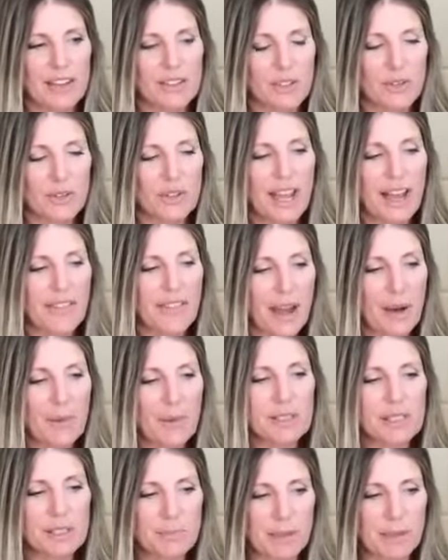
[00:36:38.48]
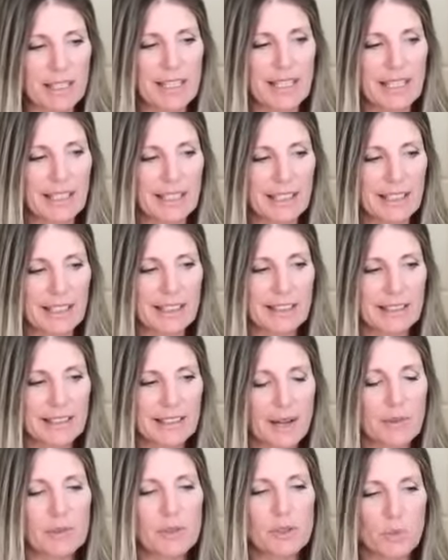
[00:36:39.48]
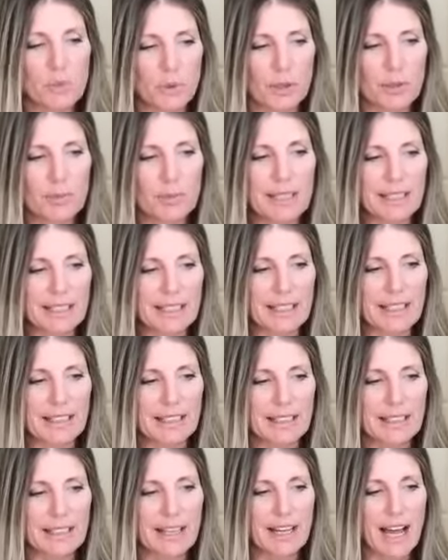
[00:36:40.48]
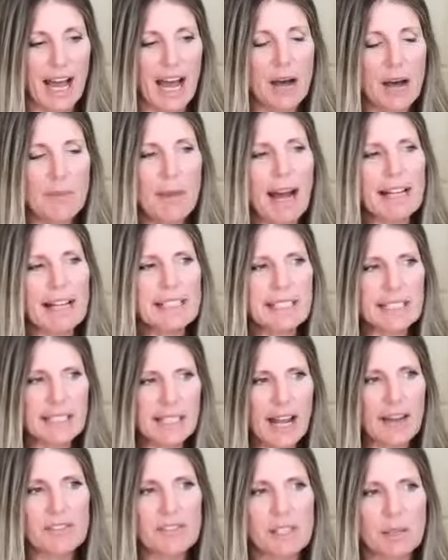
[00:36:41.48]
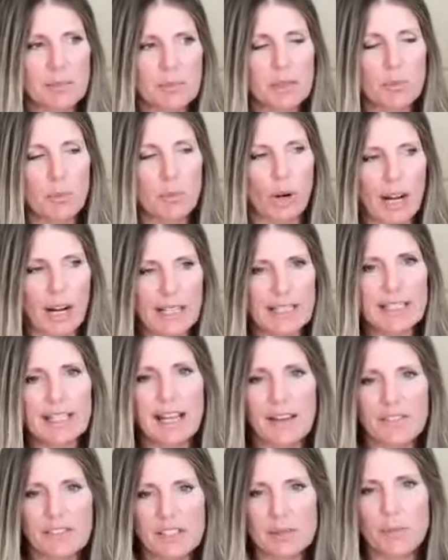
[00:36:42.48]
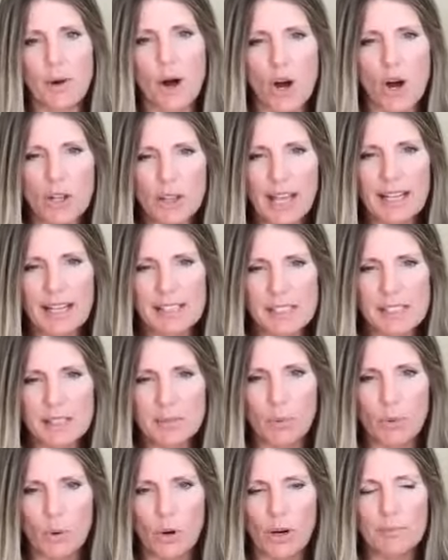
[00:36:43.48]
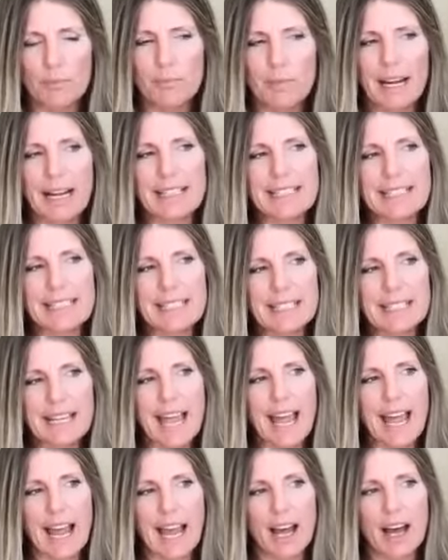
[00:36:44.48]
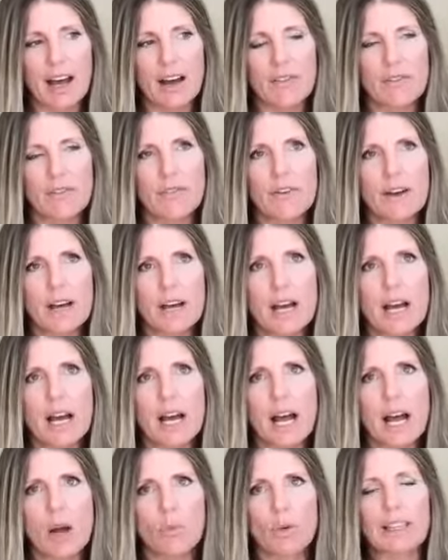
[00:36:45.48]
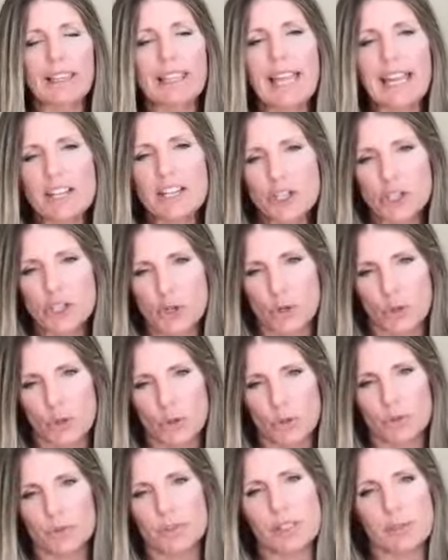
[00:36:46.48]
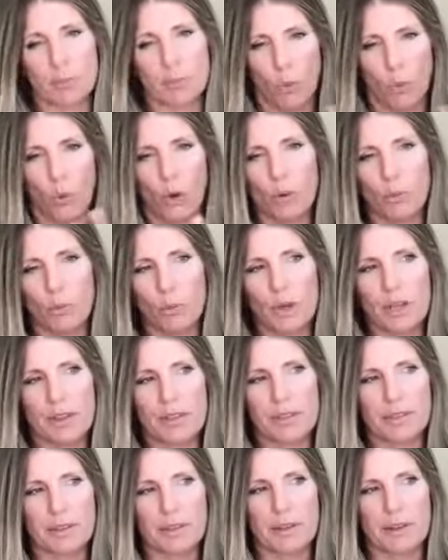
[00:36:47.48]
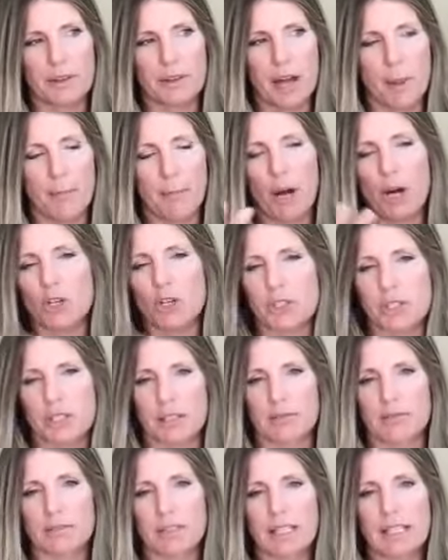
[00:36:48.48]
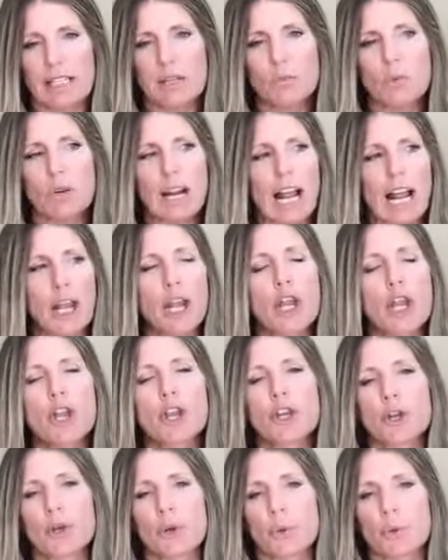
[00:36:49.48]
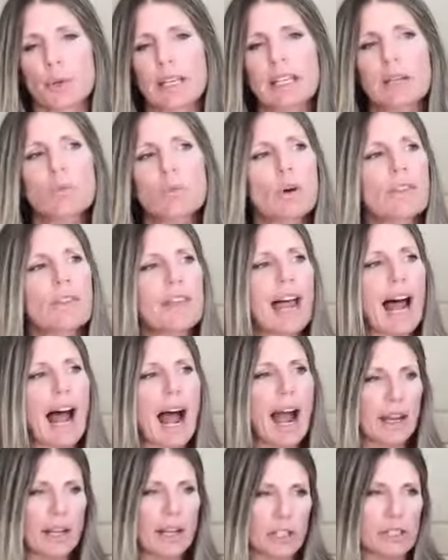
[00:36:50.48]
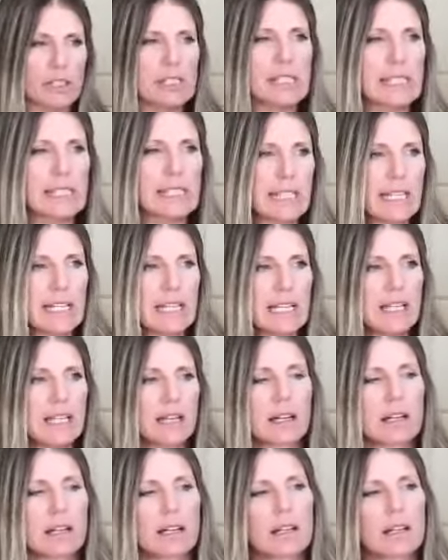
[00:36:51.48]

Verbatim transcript: yeah, that was big. That was real big. I did have some support. I did have some online support, but I didn't have relational support with a person, anyone I knew, anyone that I could see,